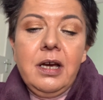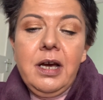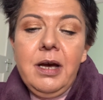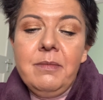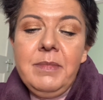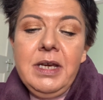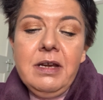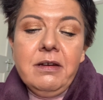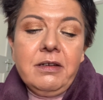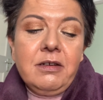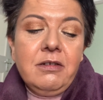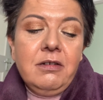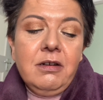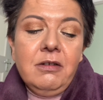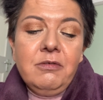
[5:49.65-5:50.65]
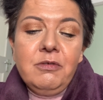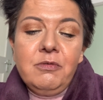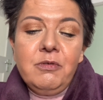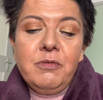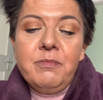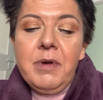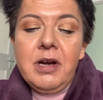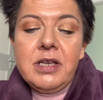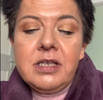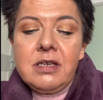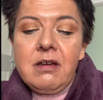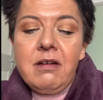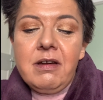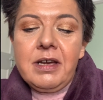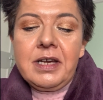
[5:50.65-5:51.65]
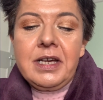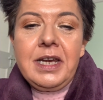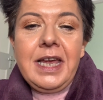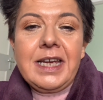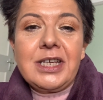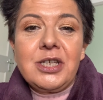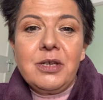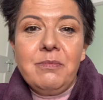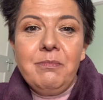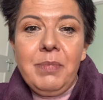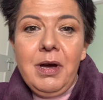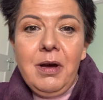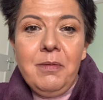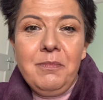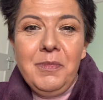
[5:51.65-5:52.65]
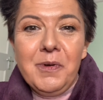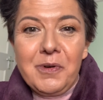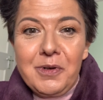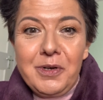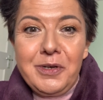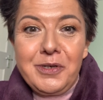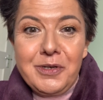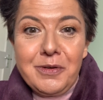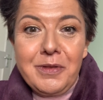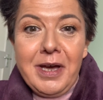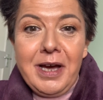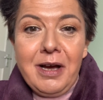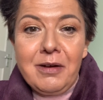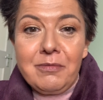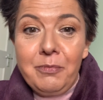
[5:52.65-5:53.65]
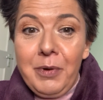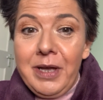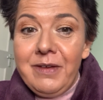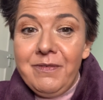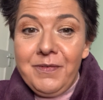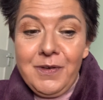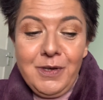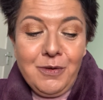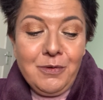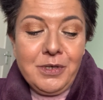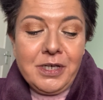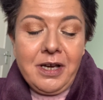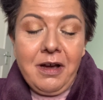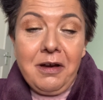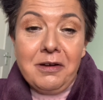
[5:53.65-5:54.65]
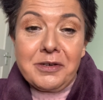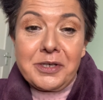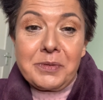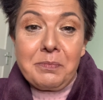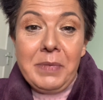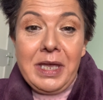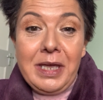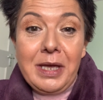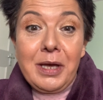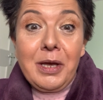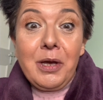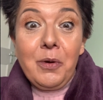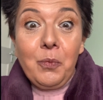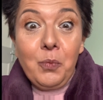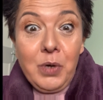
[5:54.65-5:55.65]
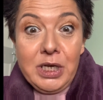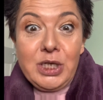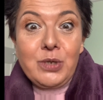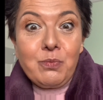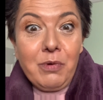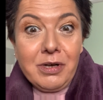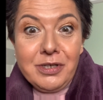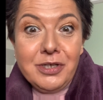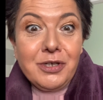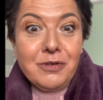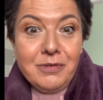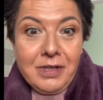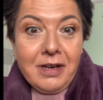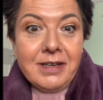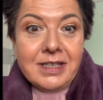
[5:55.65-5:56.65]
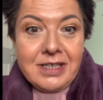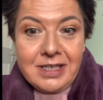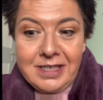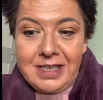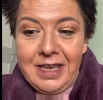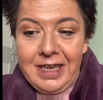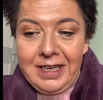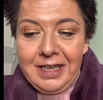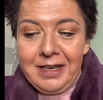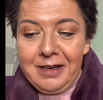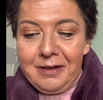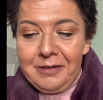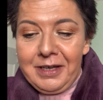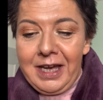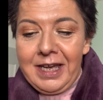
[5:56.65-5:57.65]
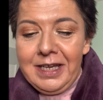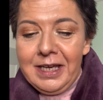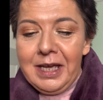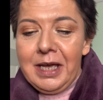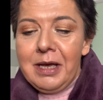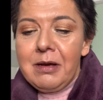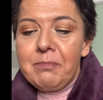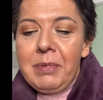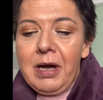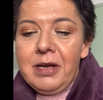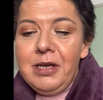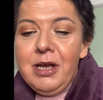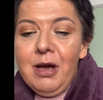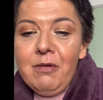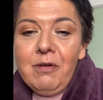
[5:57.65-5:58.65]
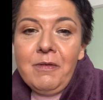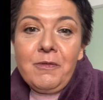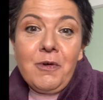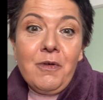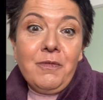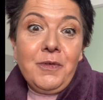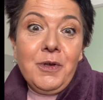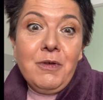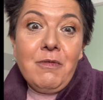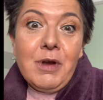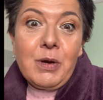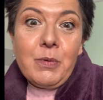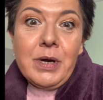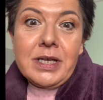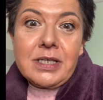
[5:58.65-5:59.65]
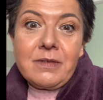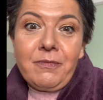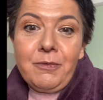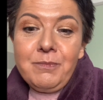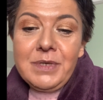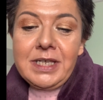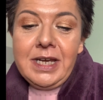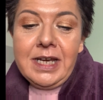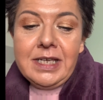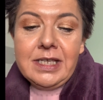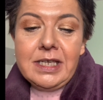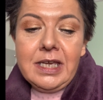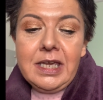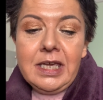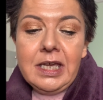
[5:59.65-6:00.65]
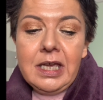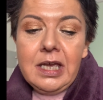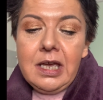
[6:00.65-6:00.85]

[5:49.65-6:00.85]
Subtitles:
I mean, I could go through my entire collection, but I'm not going to do that. I'll wait for you to ask me which ones you'd like to see, okay? But I know I've got a few requests from Stacey.